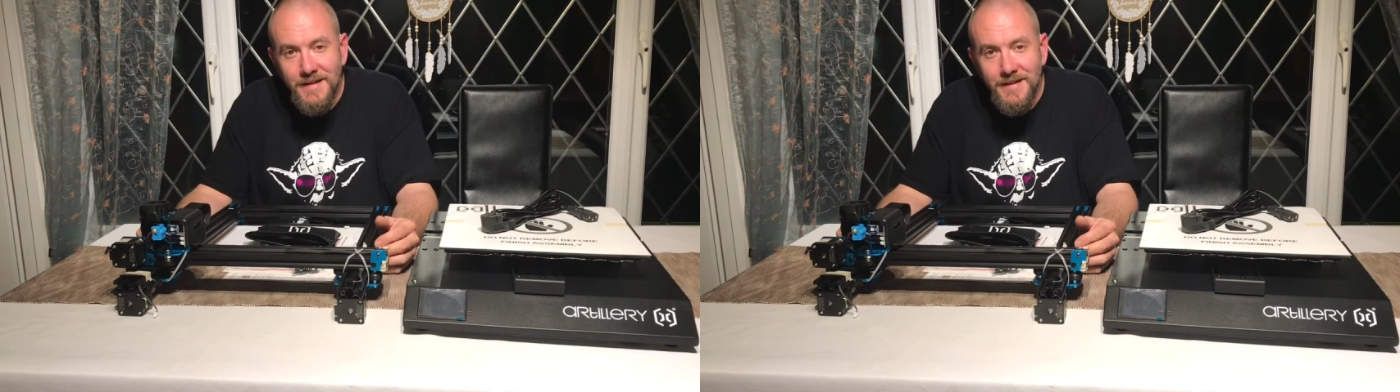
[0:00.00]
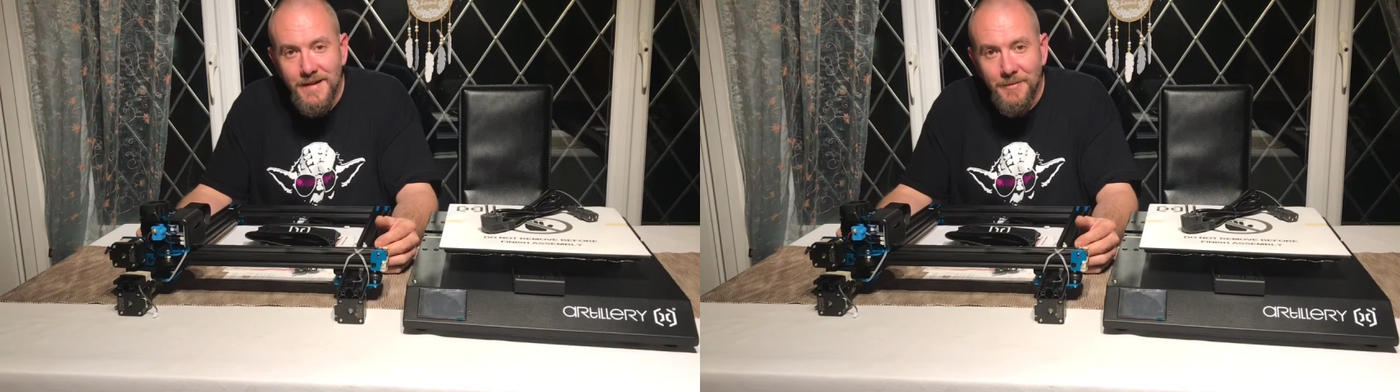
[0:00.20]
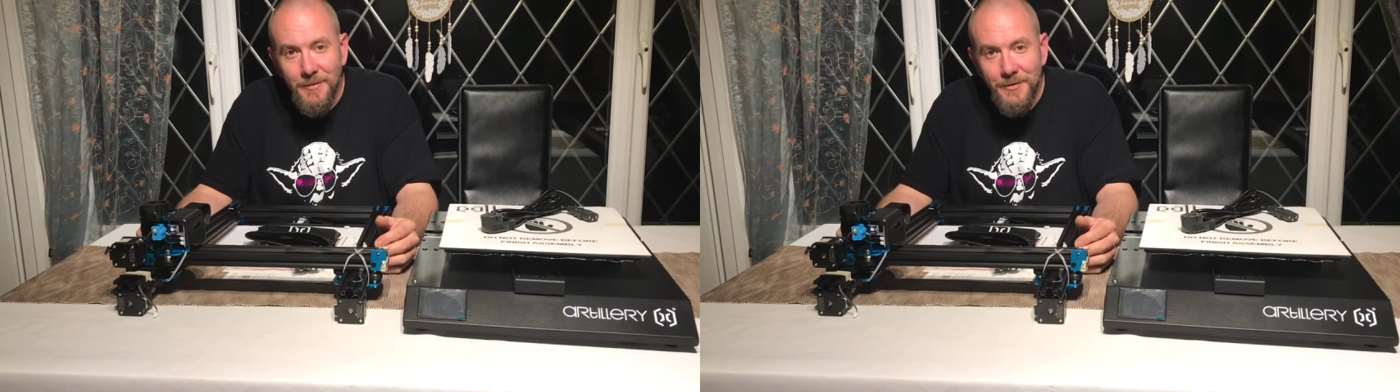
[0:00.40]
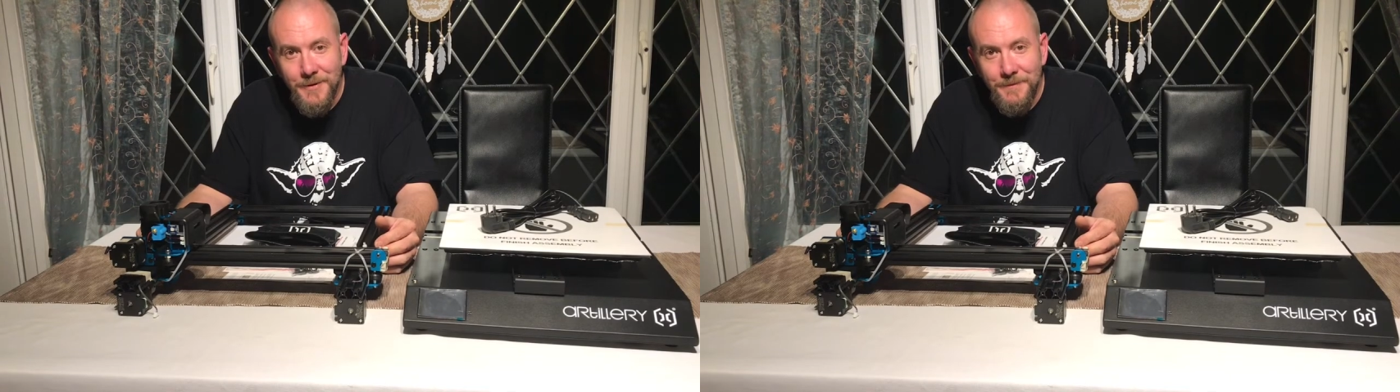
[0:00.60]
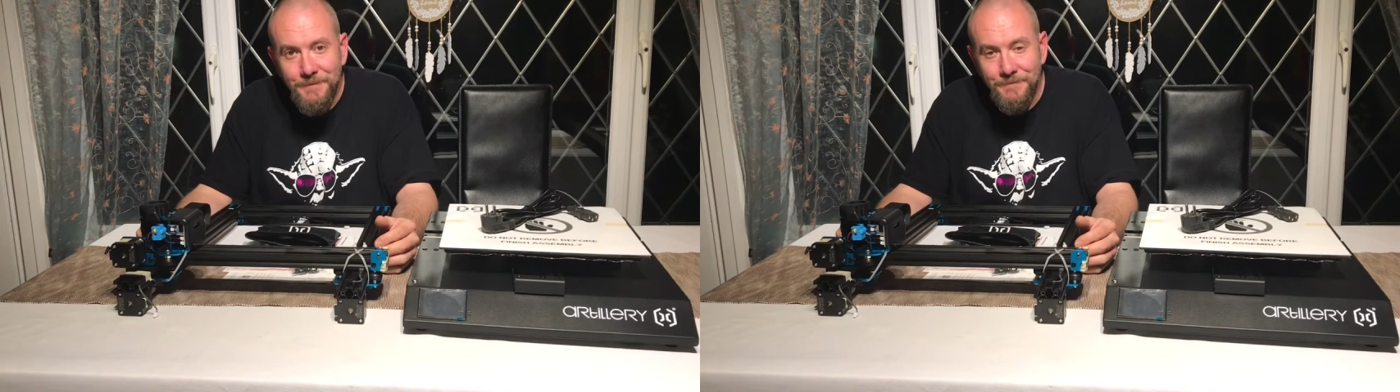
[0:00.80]
assembled.
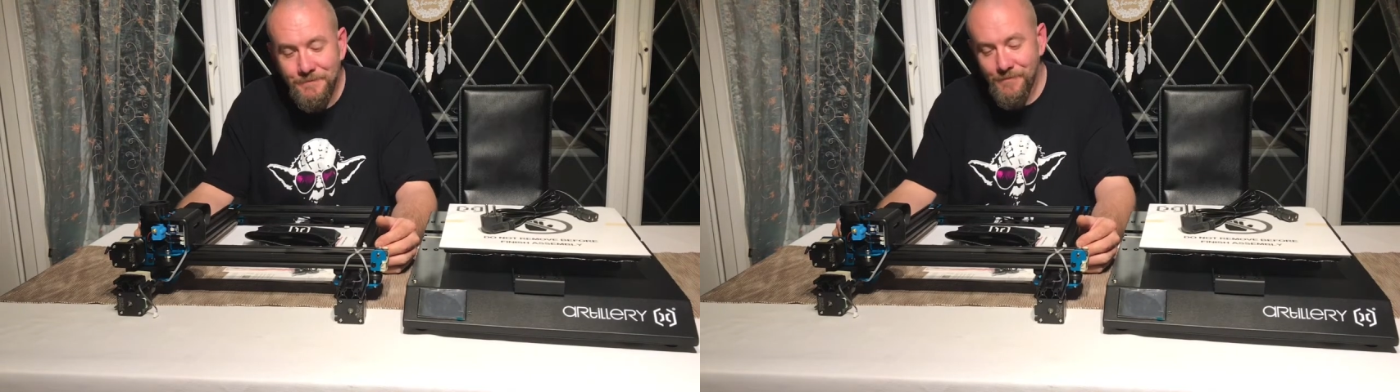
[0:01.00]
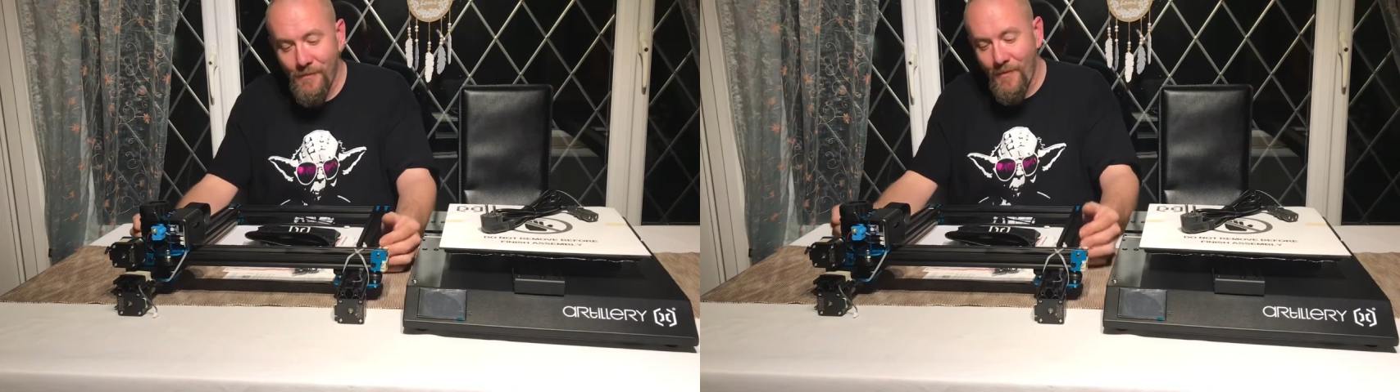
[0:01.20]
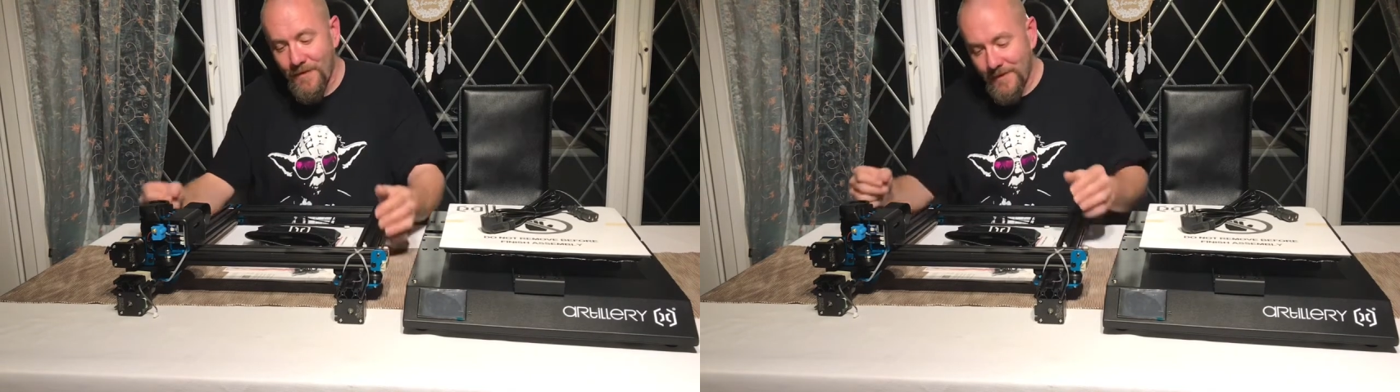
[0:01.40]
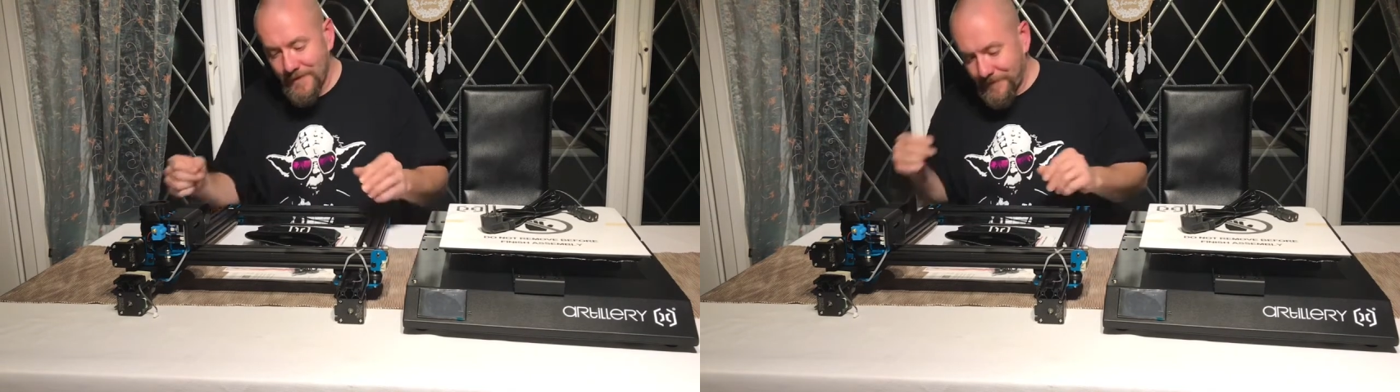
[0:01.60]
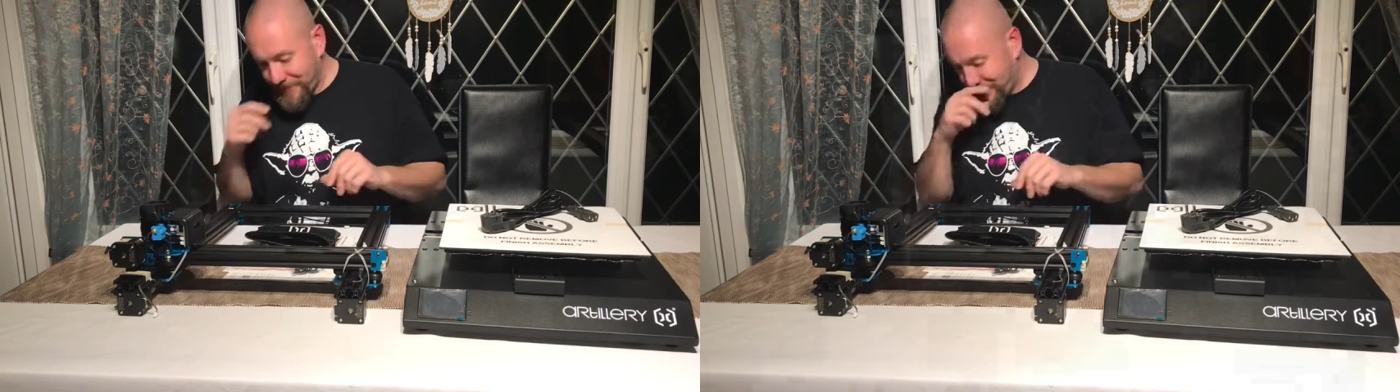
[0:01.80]

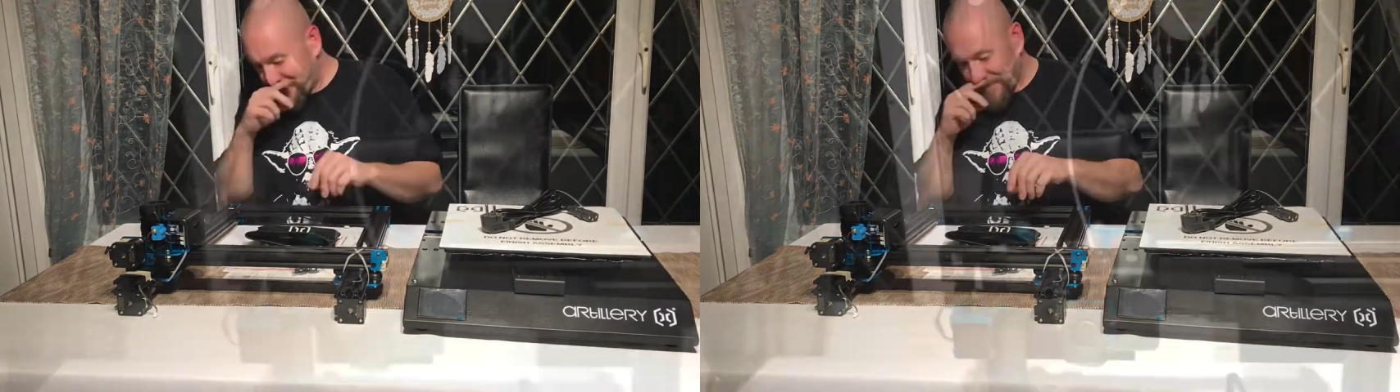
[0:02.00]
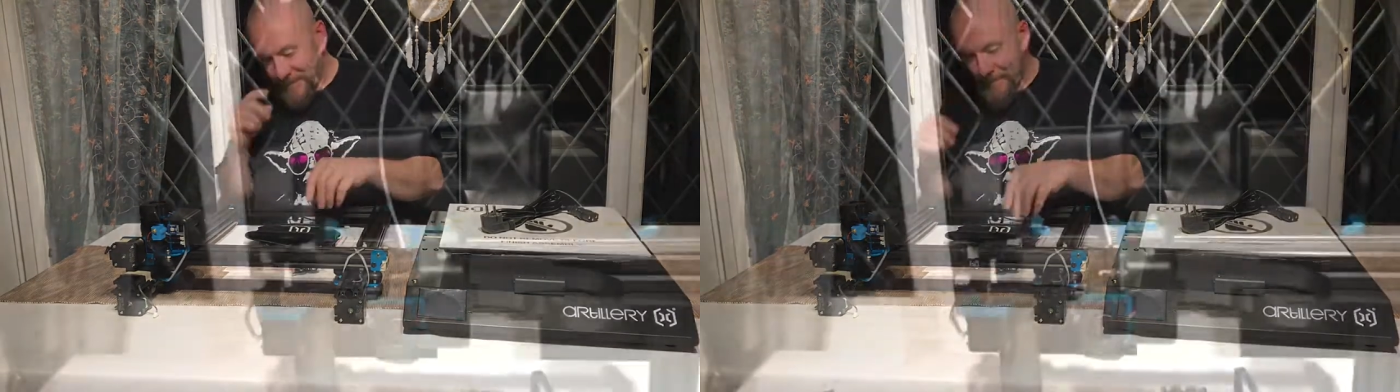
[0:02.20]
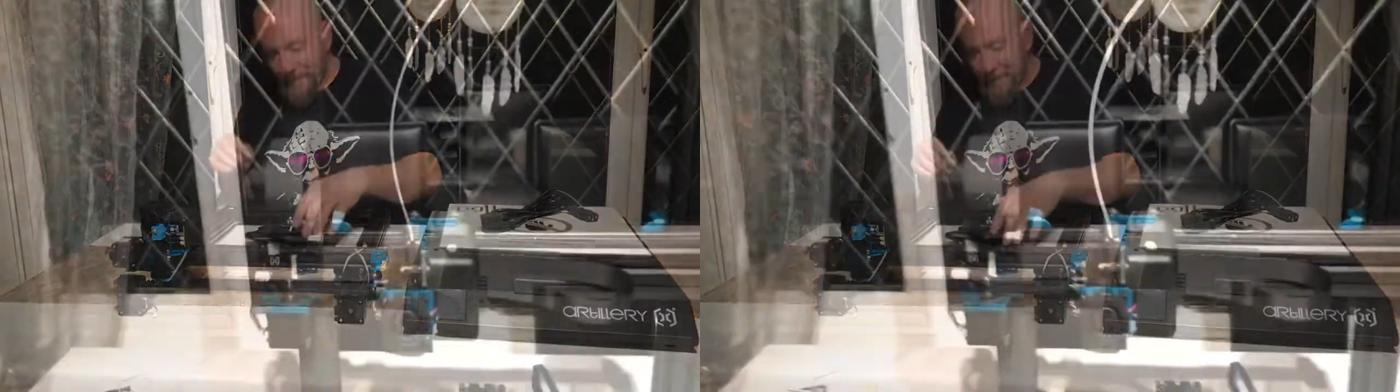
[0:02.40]
Through for